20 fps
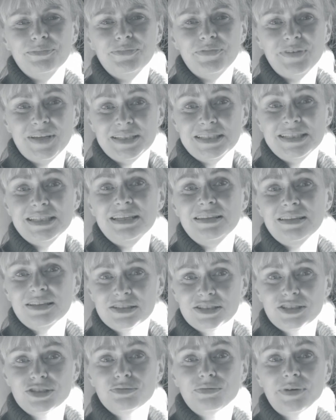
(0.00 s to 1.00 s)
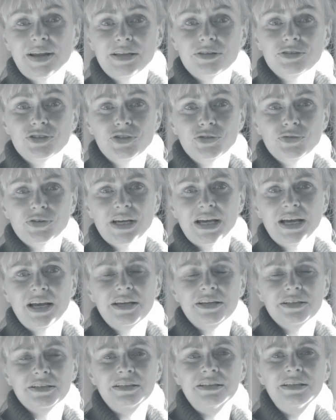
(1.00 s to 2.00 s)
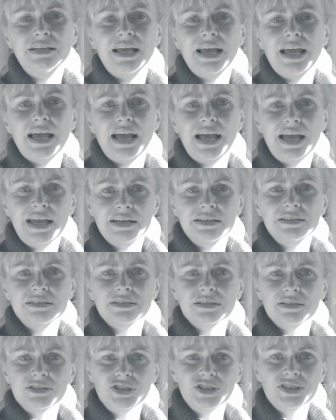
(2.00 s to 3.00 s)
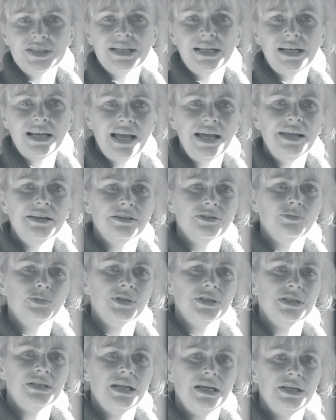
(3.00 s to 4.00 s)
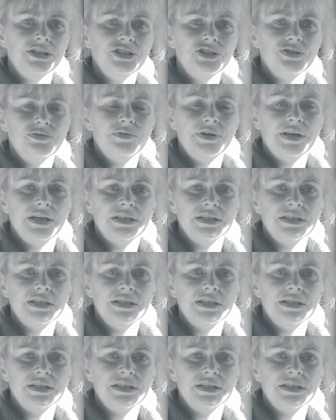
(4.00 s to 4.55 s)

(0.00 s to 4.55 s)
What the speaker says: fencing that surrounds your garden and just clad it with the nature reed.